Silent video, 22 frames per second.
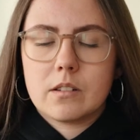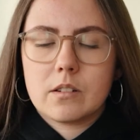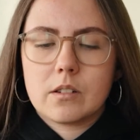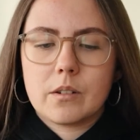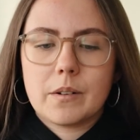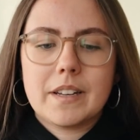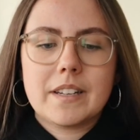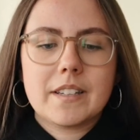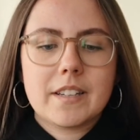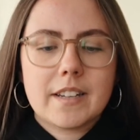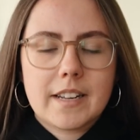So
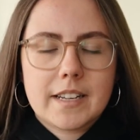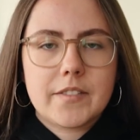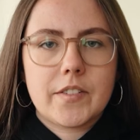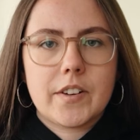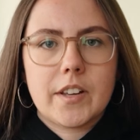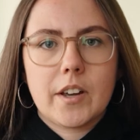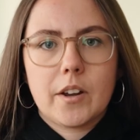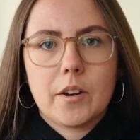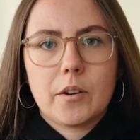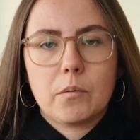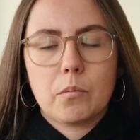in today's
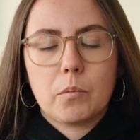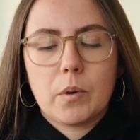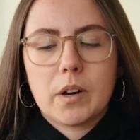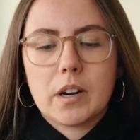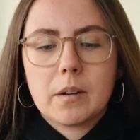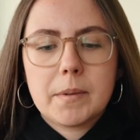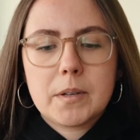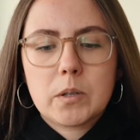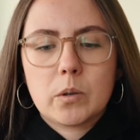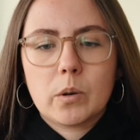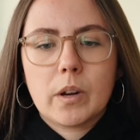video, we're
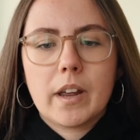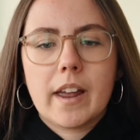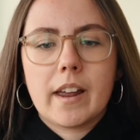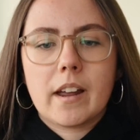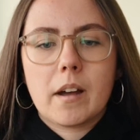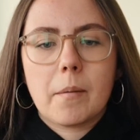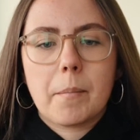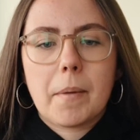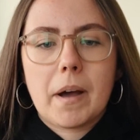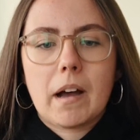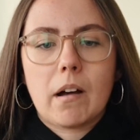going to be talking
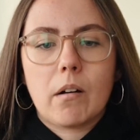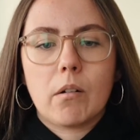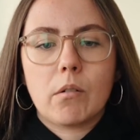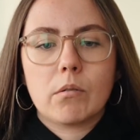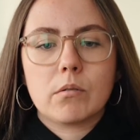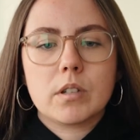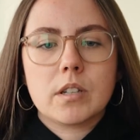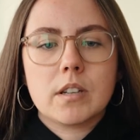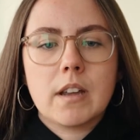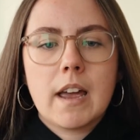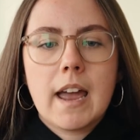
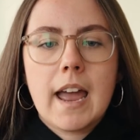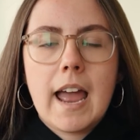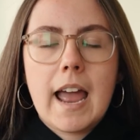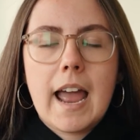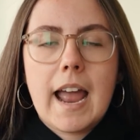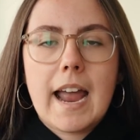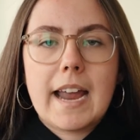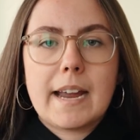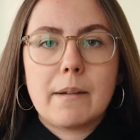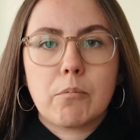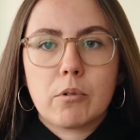about
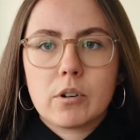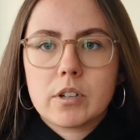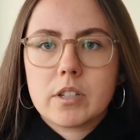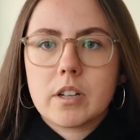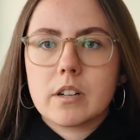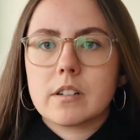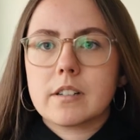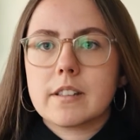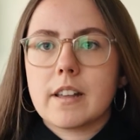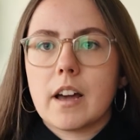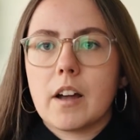a
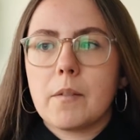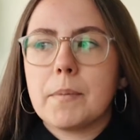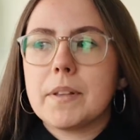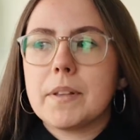product that I've